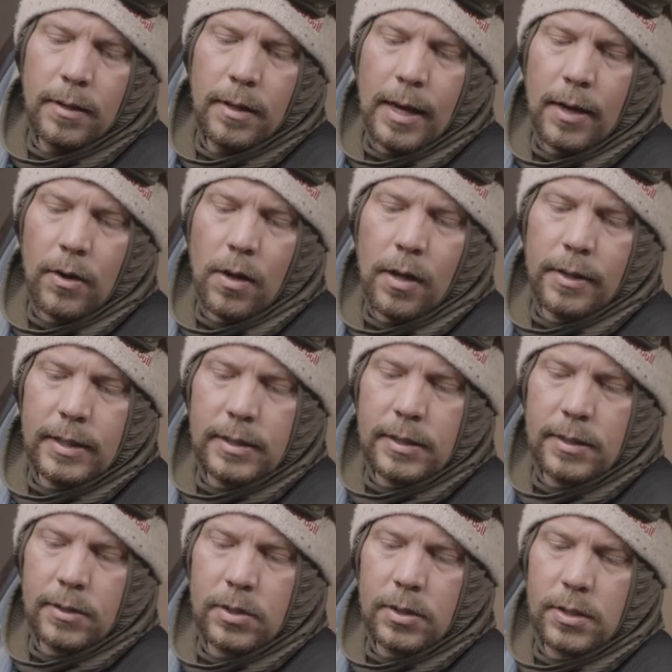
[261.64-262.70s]
And all this
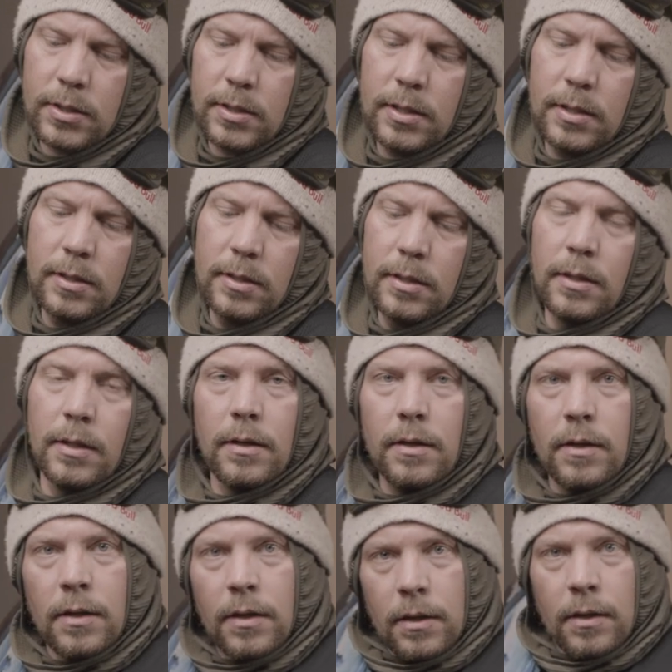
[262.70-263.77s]
is just
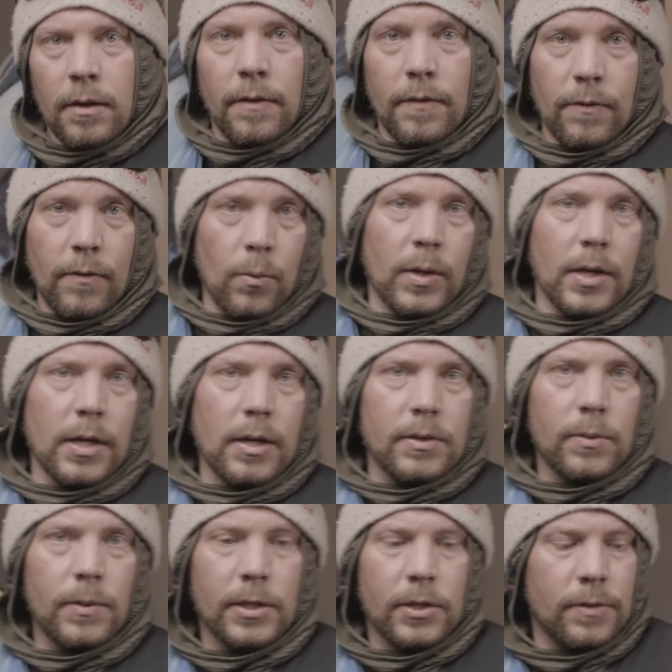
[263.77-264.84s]
for when you go
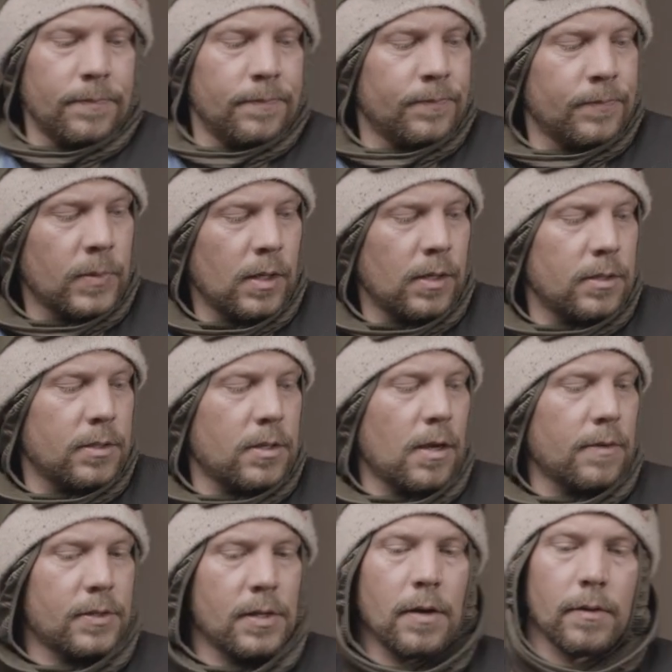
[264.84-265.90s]
switch in
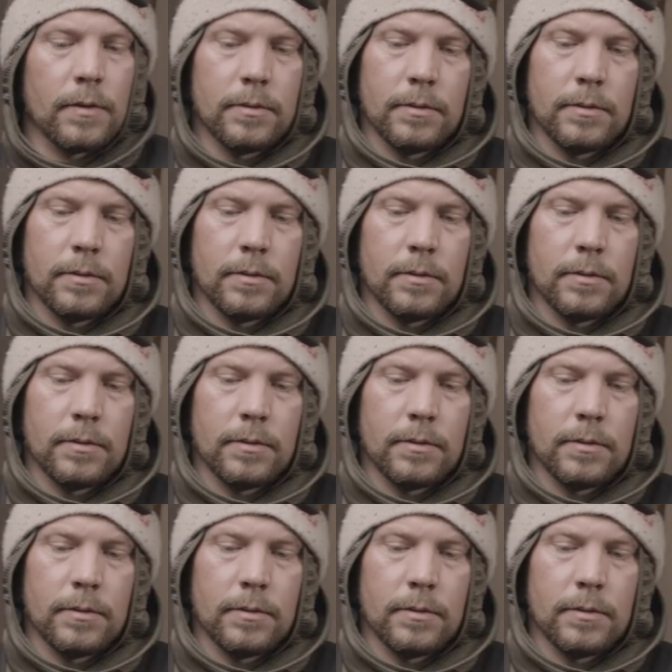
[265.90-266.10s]
soft snow.